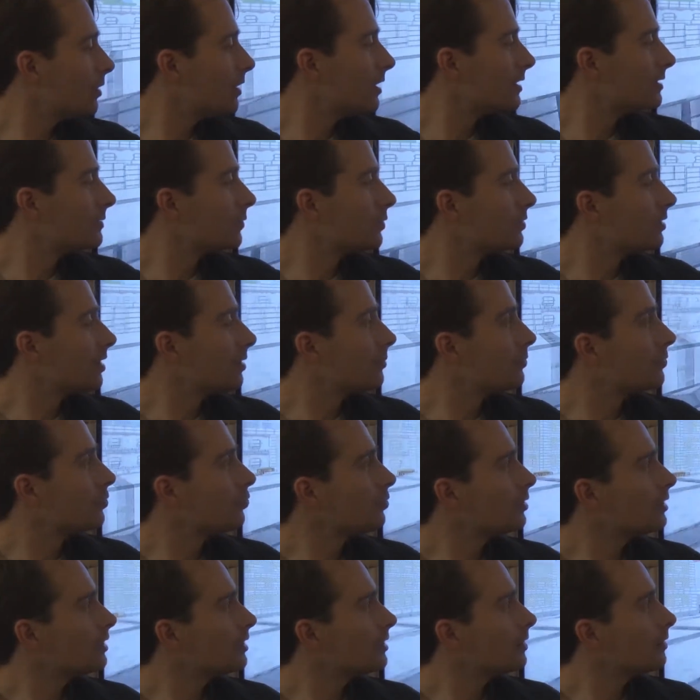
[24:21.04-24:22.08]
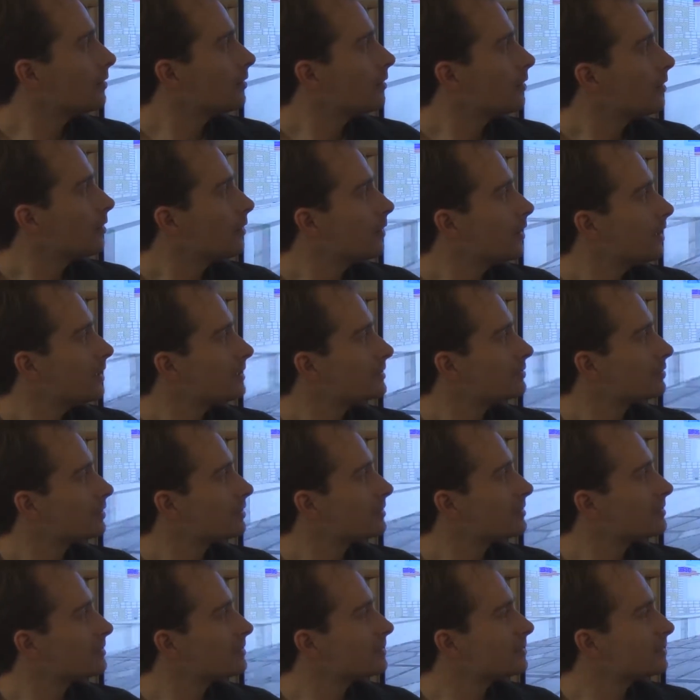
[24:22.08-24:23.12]
or less what I'm doing here. As you
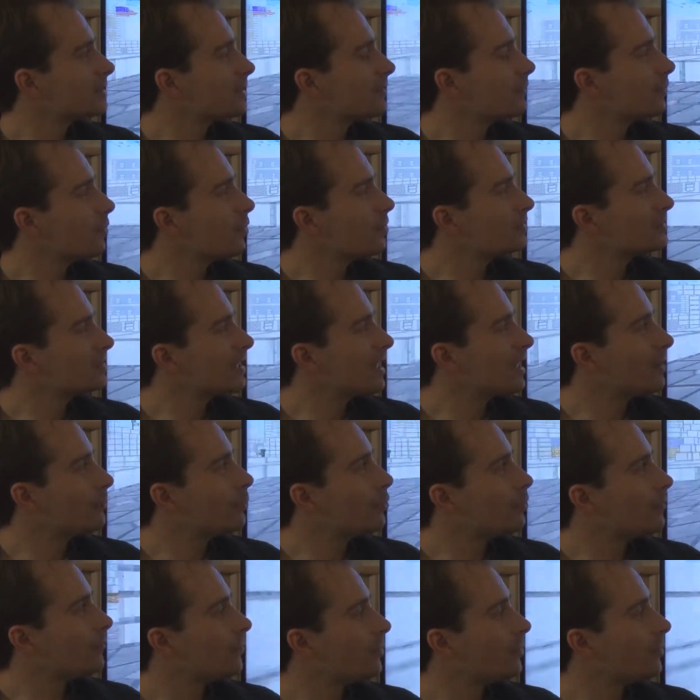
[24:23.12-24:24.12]
can see, there was ammo